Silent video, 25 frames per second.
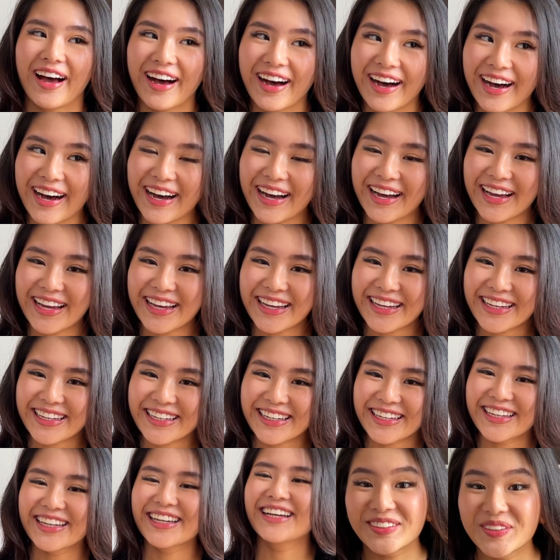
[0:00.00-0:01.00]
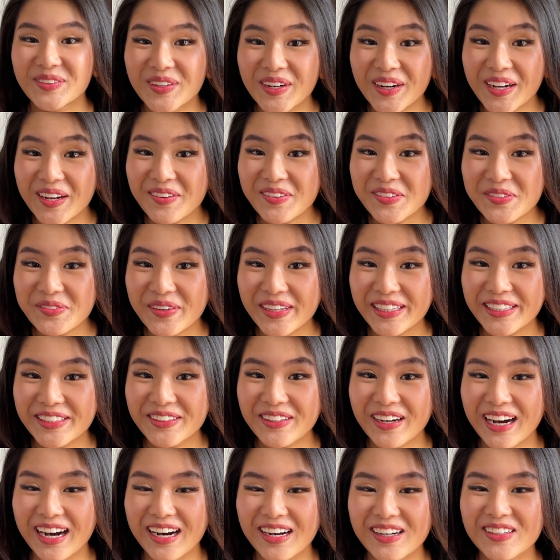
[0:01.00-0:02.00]
Hi, welcome to my new
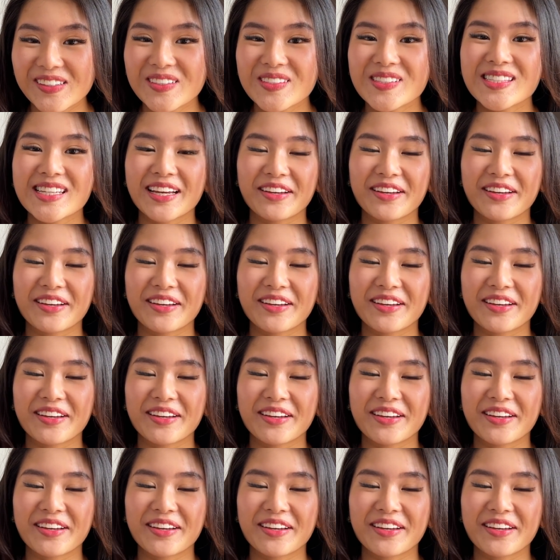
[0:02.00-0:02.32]
house.